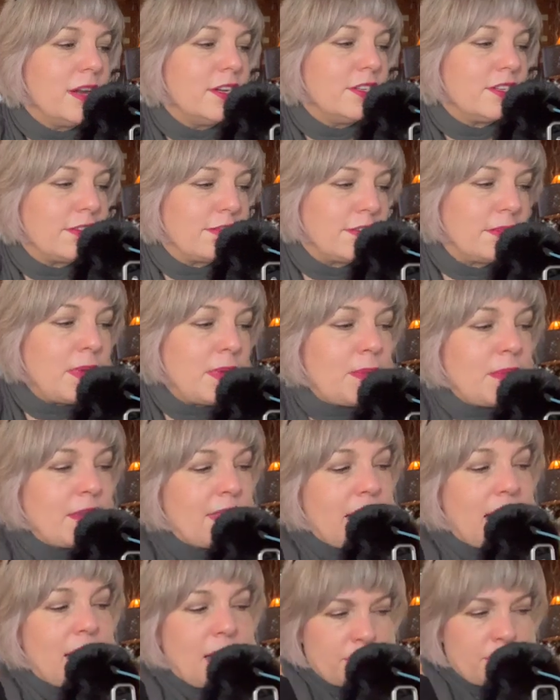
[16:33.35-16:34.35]
Just remember
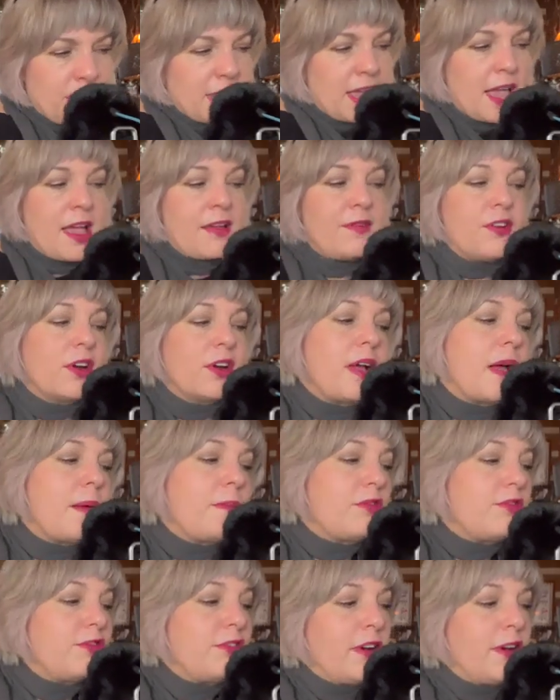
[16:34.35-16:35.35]
that unbehavior
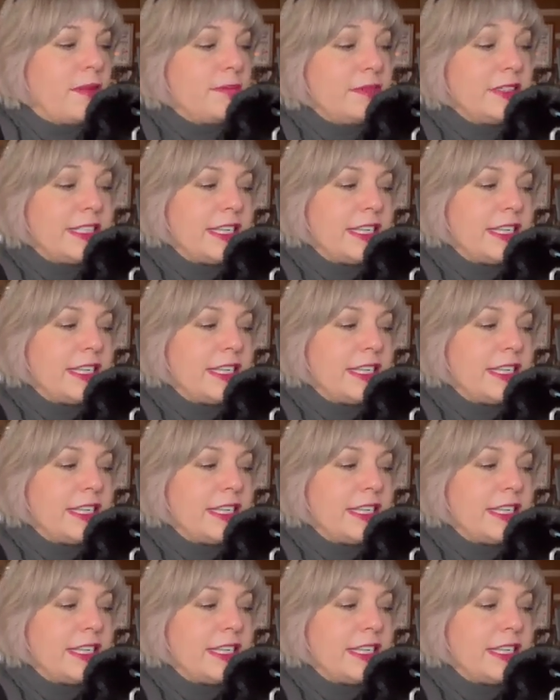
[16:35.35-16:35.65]
comes from